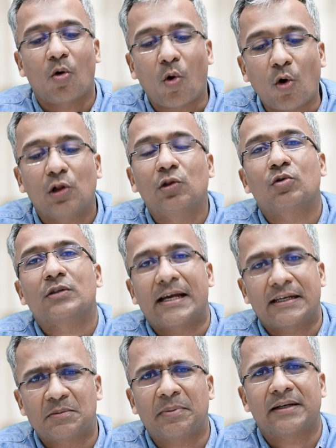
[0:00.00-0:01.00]
All those
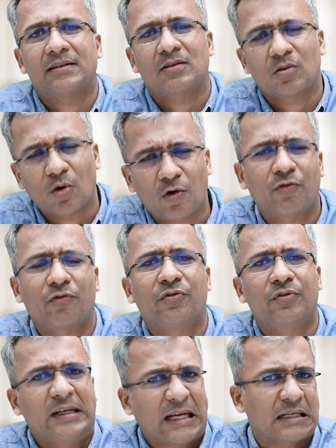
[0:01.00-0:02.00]
aspects of
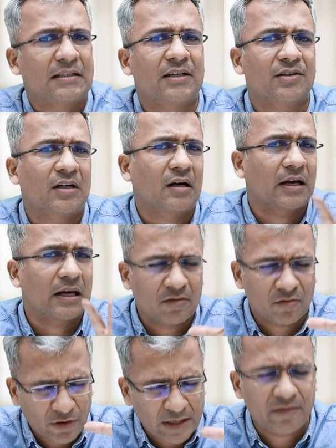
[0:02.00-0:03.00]
taxation,
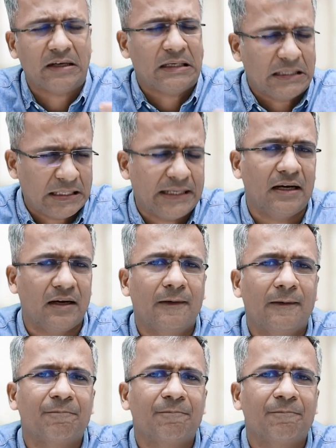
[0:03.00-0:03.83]
again, very, very detailed.